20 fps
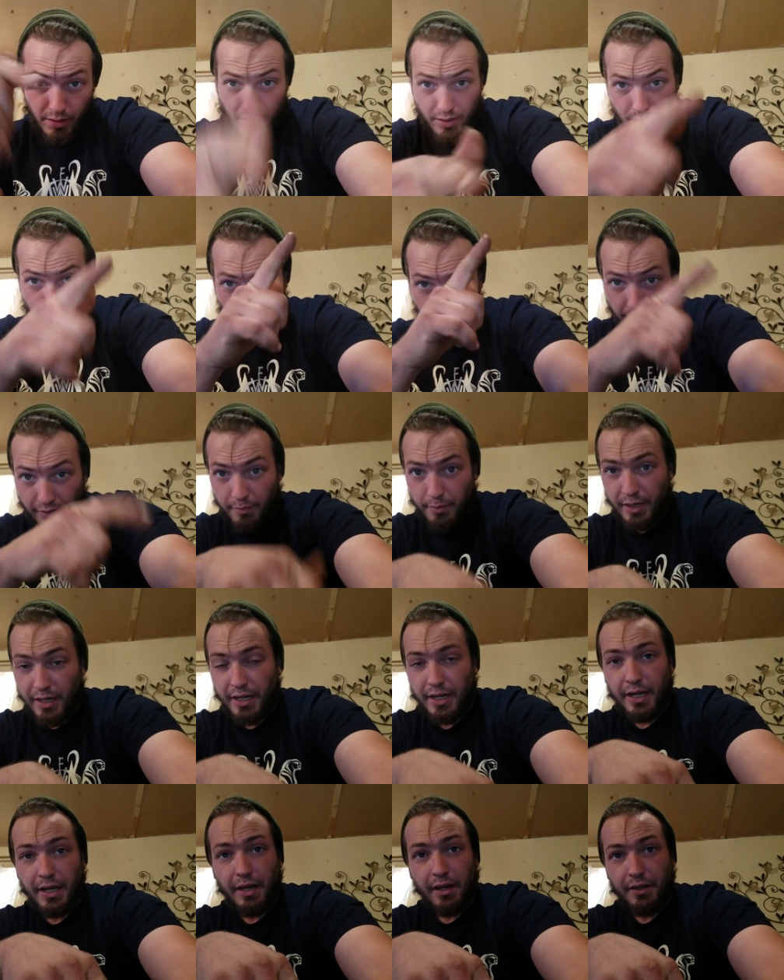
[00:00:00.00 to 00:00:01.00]
so everybody
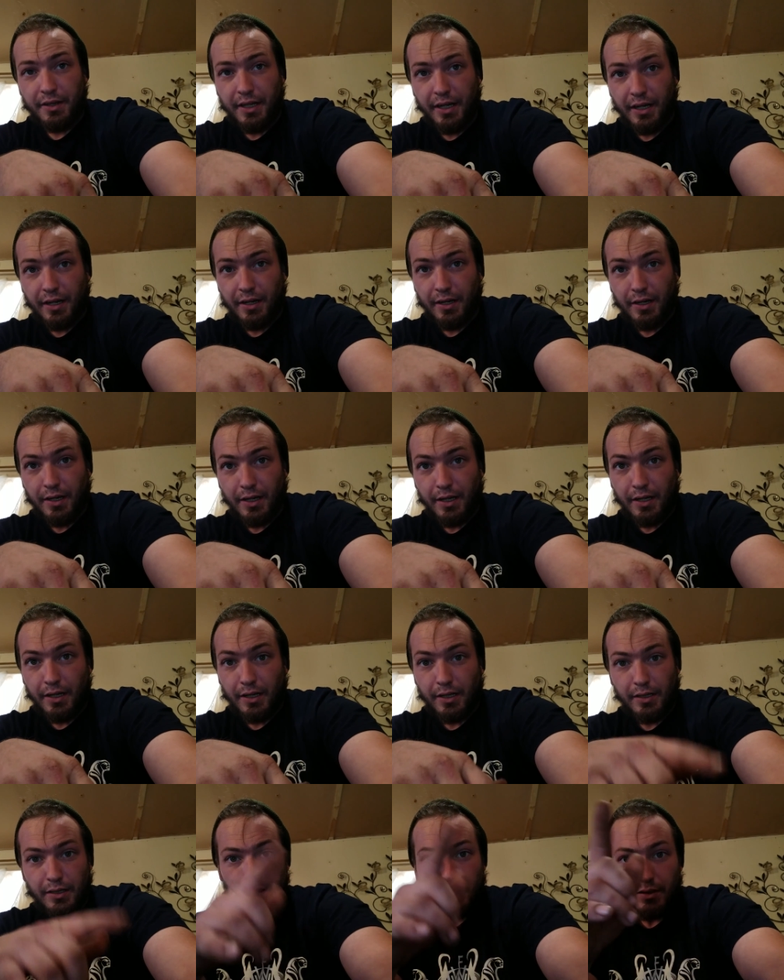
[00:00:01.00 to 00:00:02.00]
can get on there and
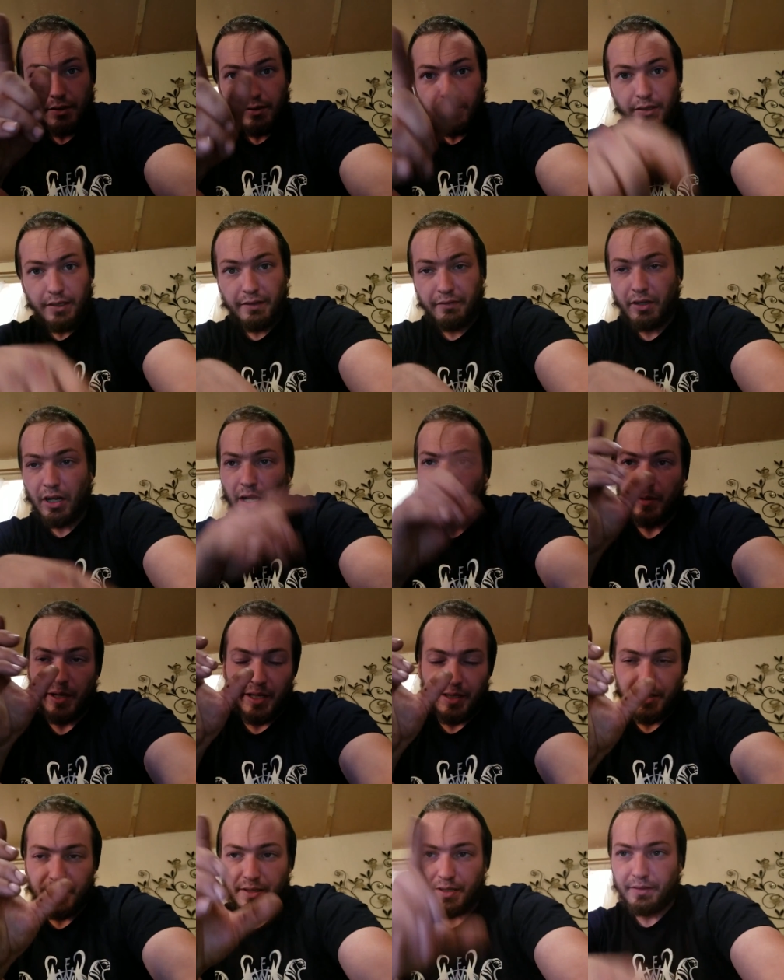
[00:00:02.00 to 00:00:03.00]
uh, leave
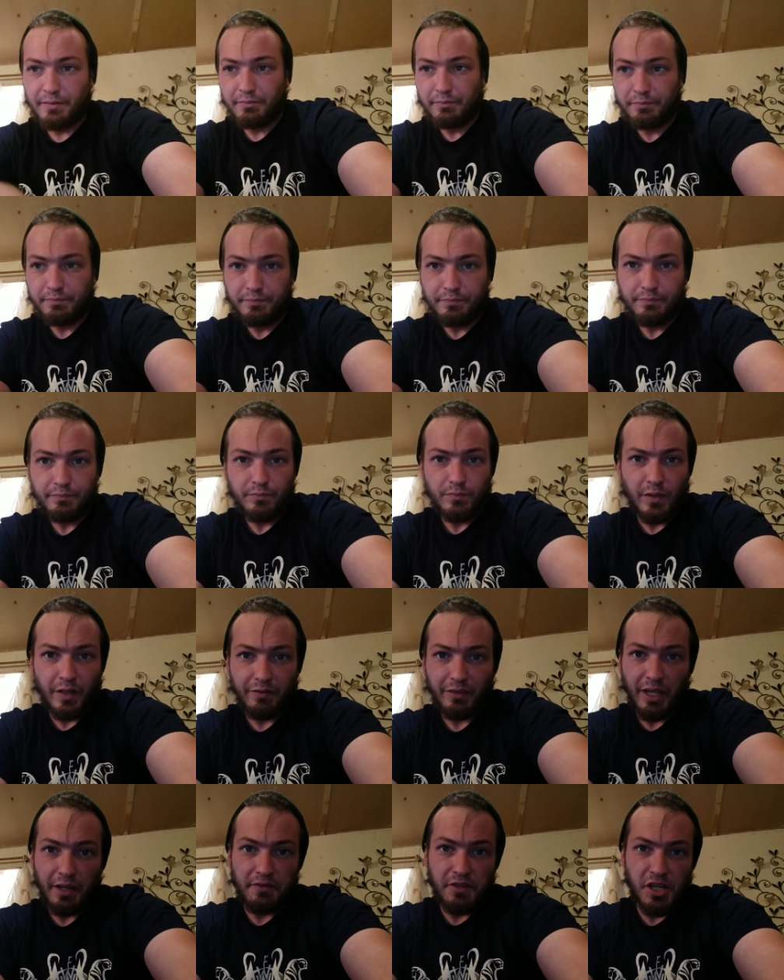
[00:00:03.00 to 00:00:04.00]
comments and
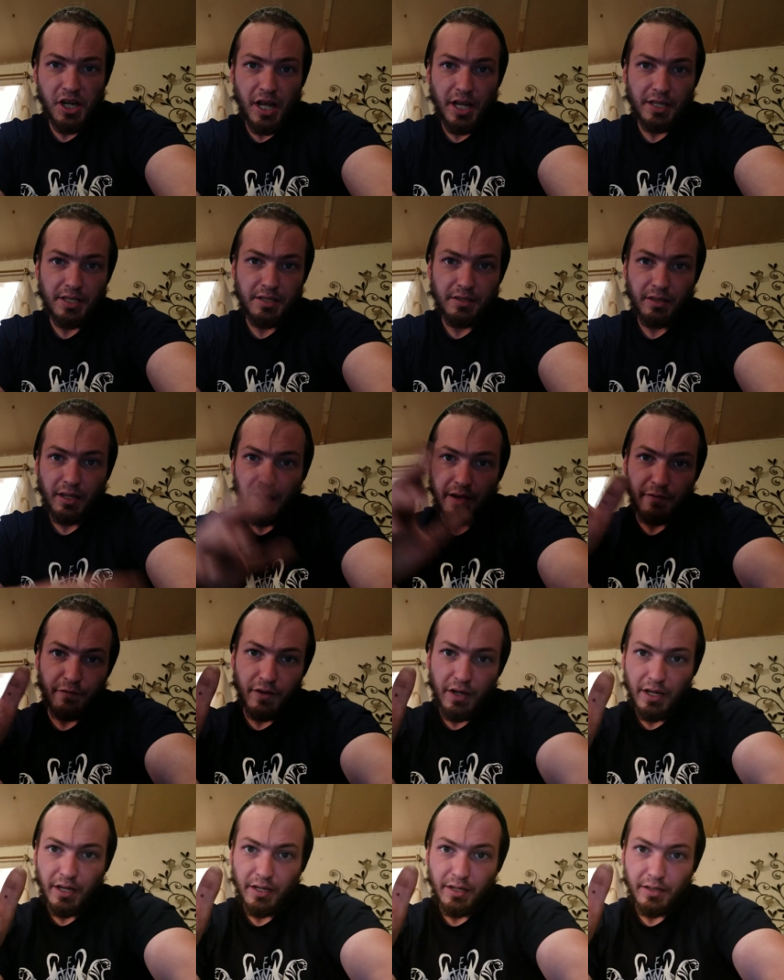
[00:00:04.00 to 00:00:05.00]
have live chats and live
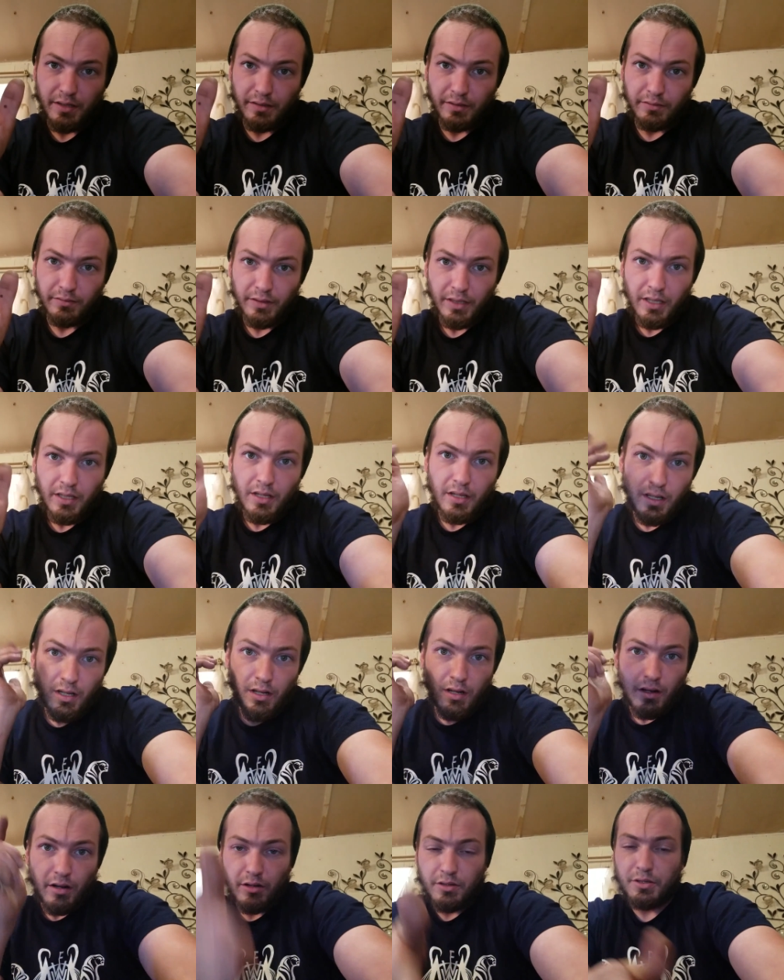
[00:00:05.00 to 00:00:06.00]
feed and
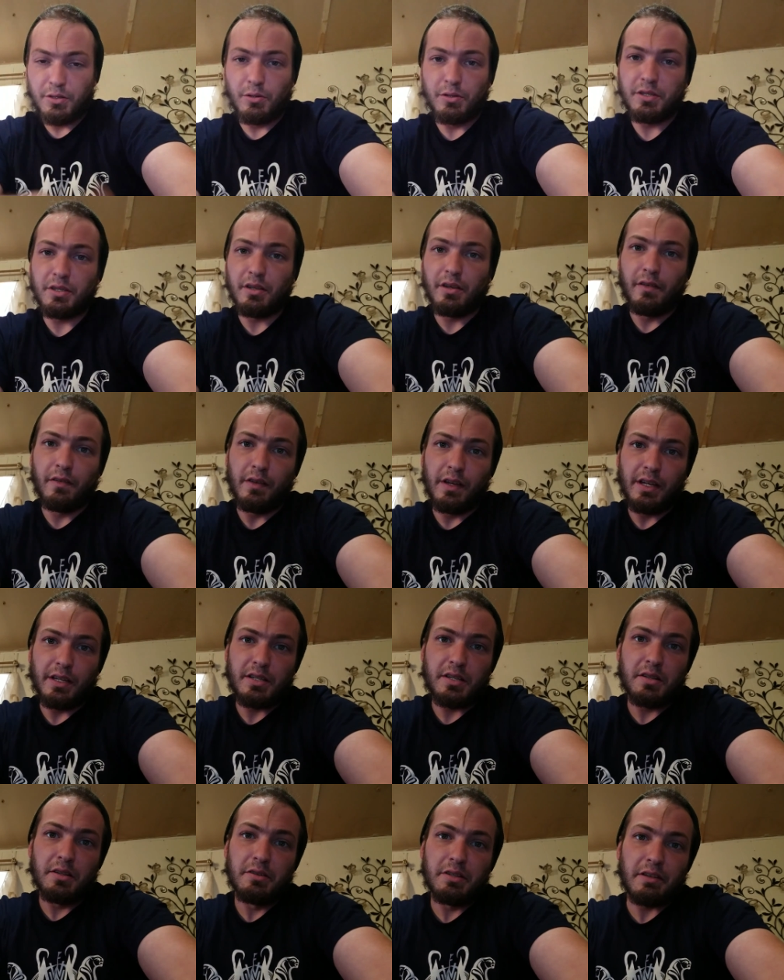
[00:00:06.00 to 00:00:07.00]
all sorts of
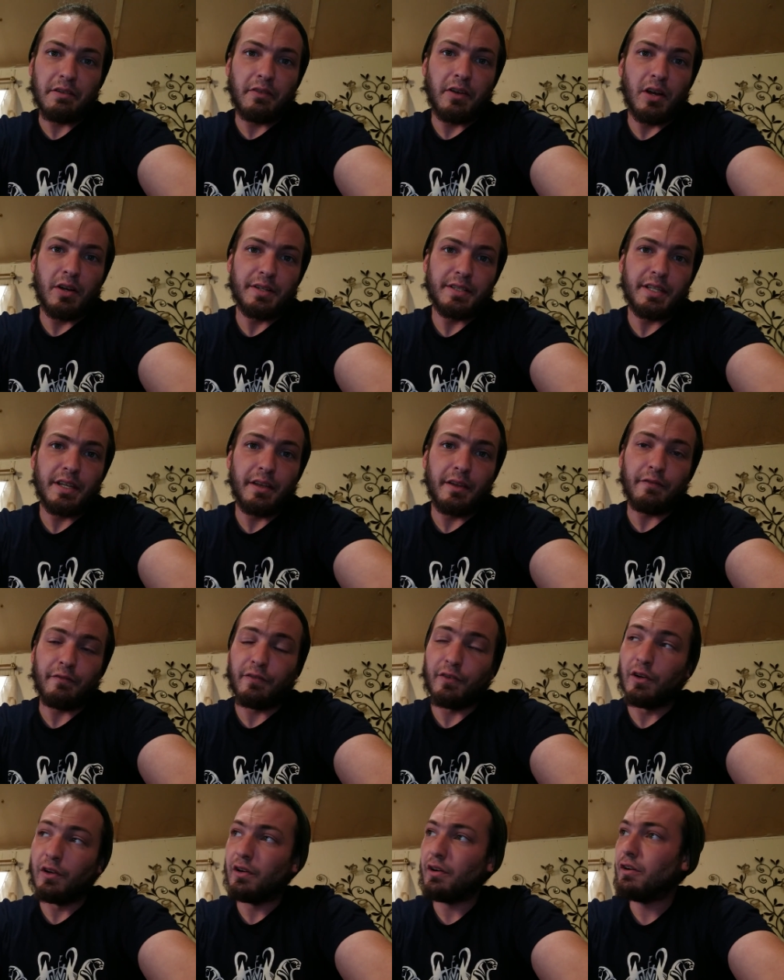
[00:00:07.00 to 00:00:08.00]
exclusive content
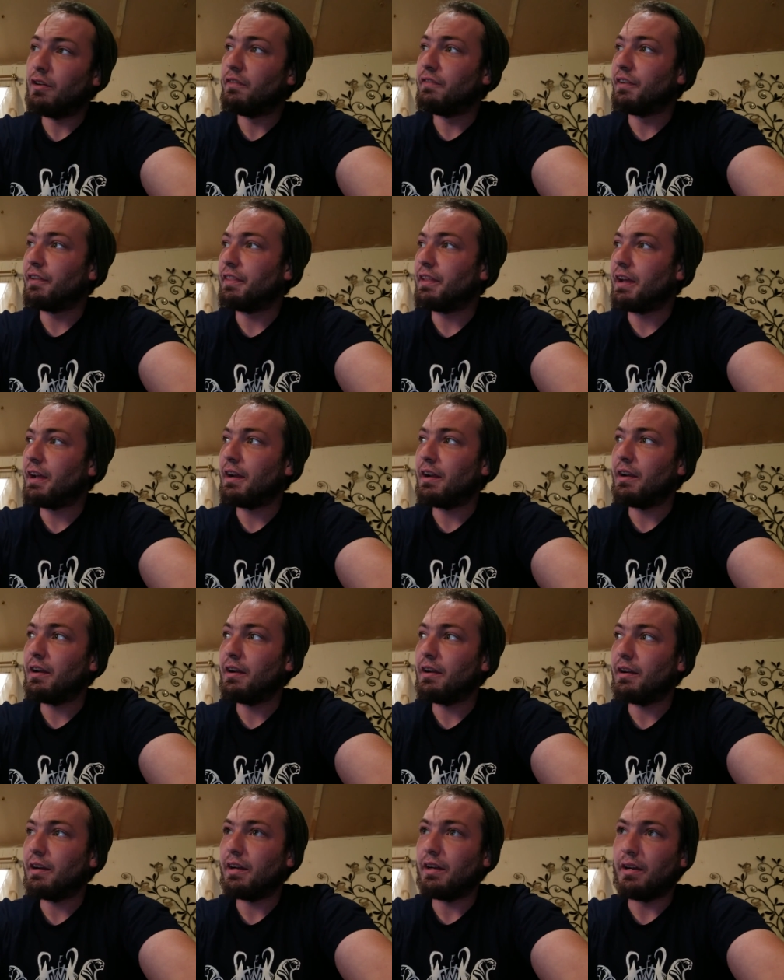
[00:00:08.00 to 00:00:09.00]
for over
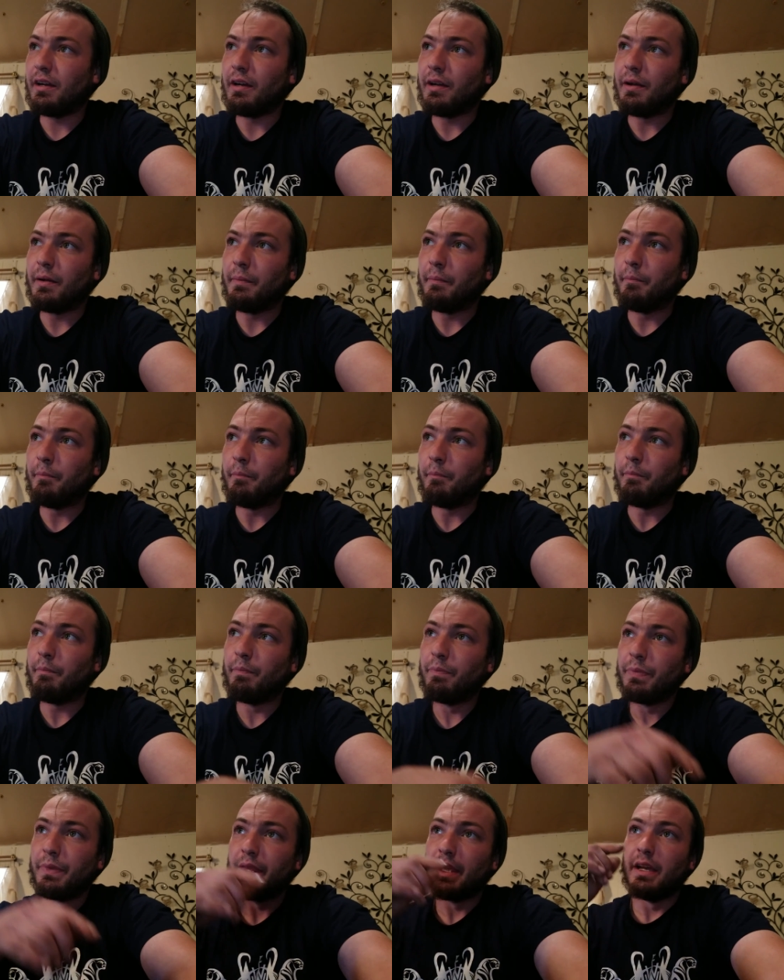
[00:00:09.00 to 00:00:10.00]
there. Um,
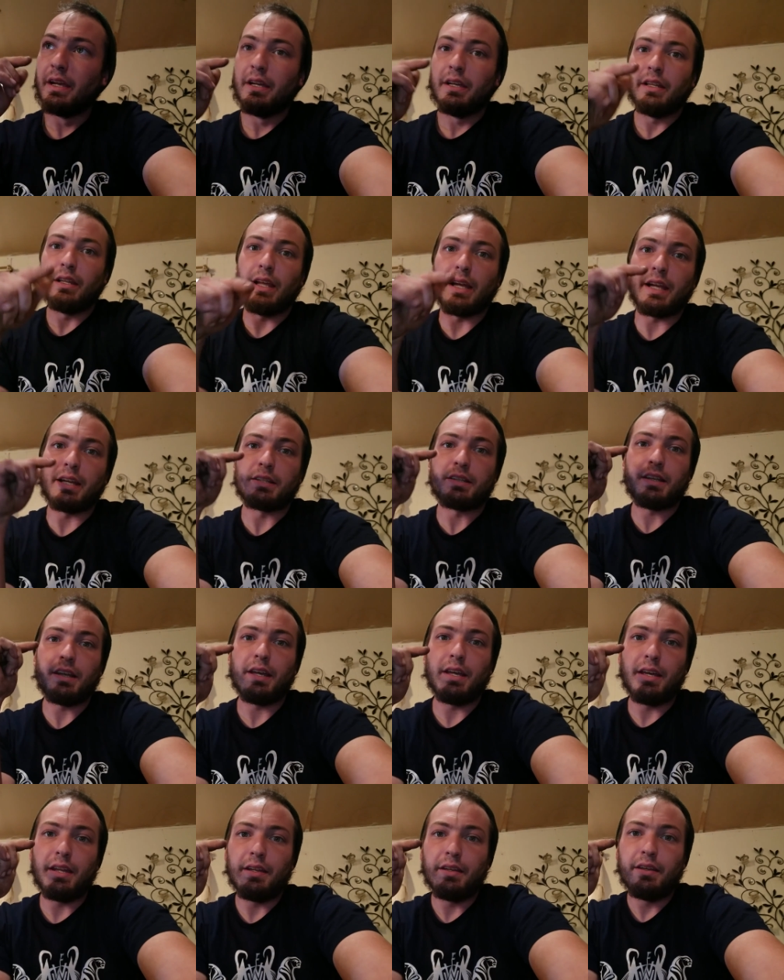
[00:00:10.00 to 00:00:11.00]
like I
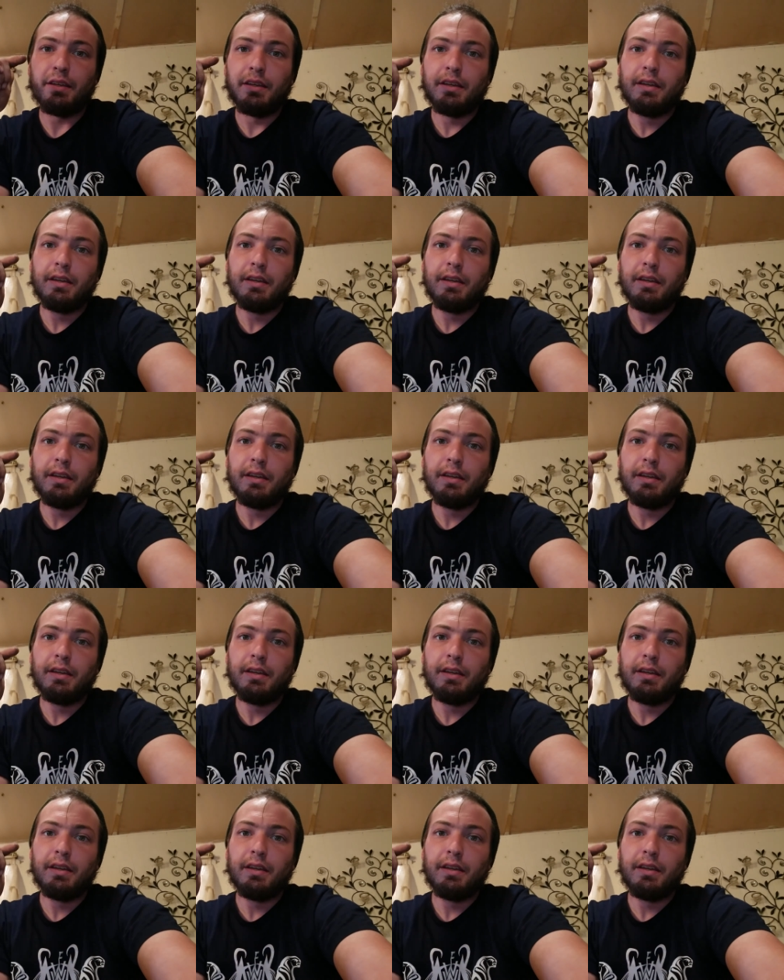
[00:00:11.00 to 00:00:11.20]
said,